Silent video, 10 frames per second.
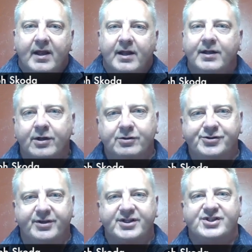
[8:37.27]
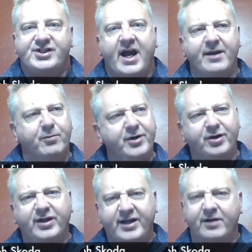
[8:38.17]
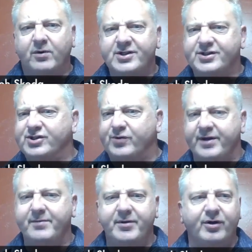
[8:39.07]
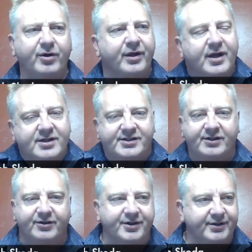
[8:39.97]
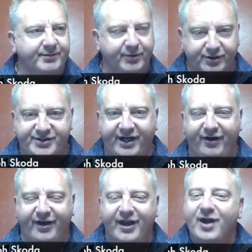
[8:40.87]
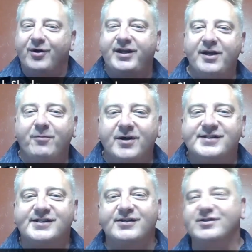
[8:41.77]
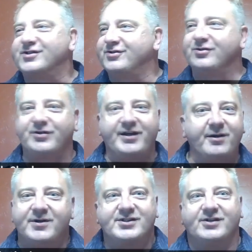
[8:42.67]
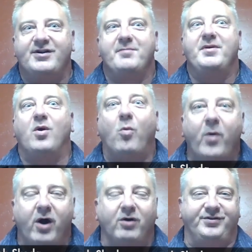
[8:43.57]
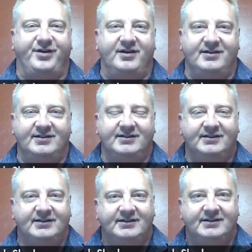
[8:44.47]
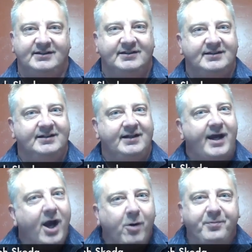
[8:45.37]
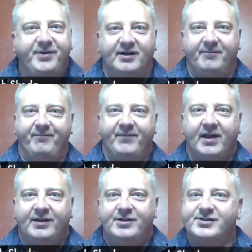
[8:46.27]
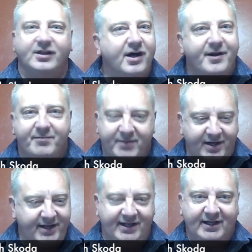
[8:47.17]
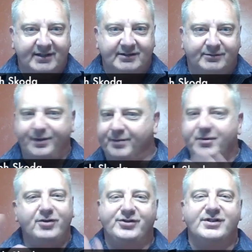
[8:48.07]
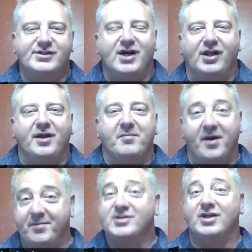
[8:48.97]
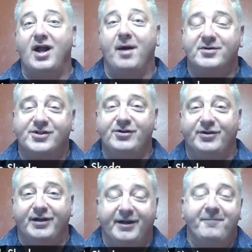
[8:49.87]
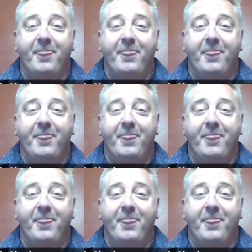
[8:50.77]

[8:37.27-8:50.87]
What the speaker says: Now, those are exciting when your kid wants to join the military, kid wants to go to school, kid wants to learn how to be a welder. Help them. There's a lot of money. Well, the military is not a lot of money, but there's a lot of opportunity.